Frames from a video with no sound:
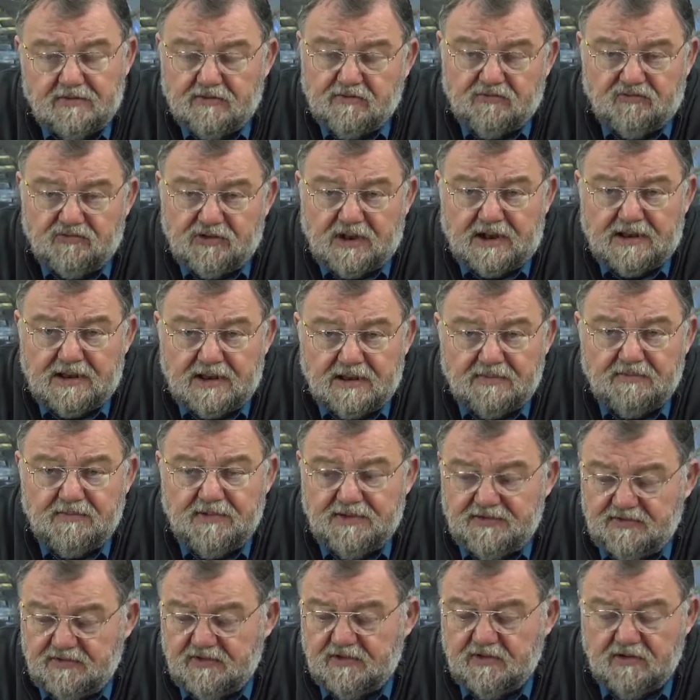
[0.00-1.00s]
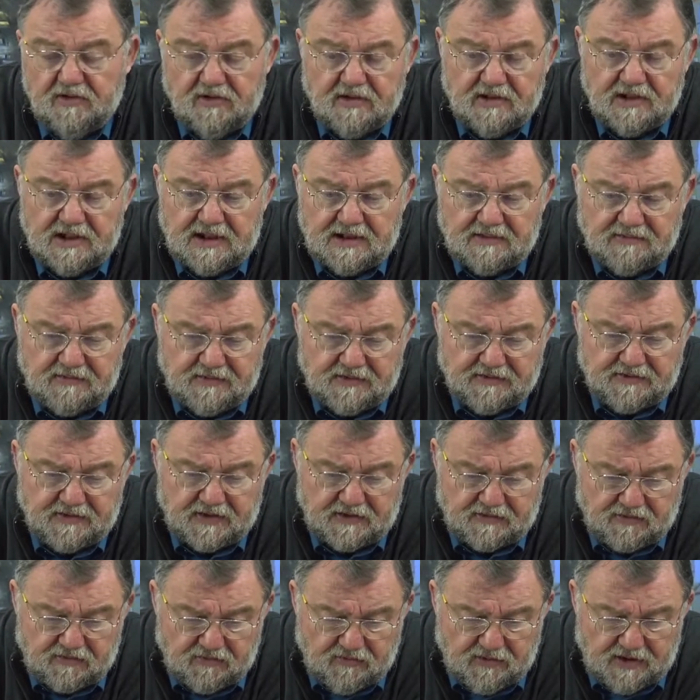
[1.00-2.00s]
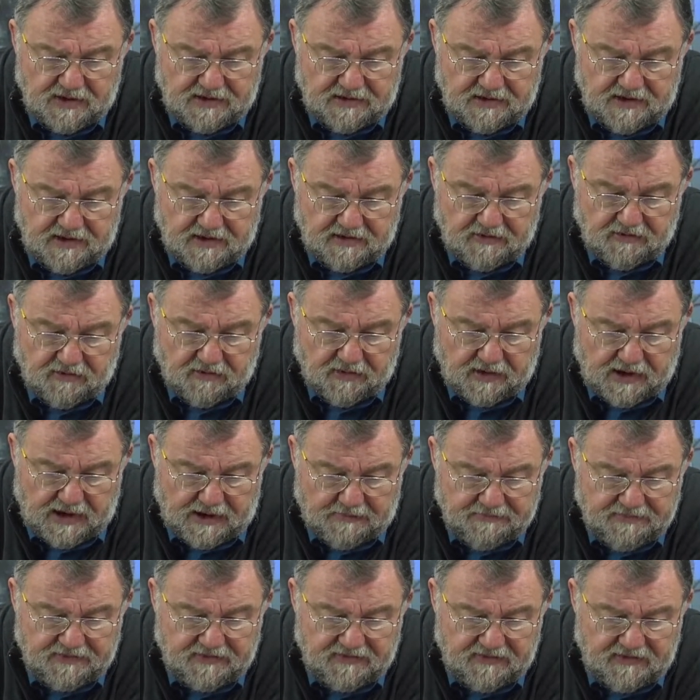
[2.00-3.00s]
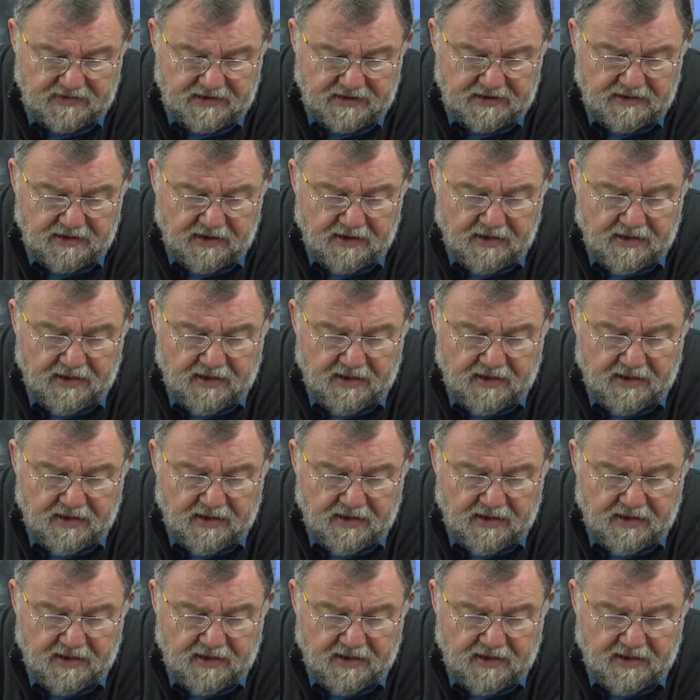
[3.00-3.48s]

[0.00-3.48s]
add something to it or take something away. I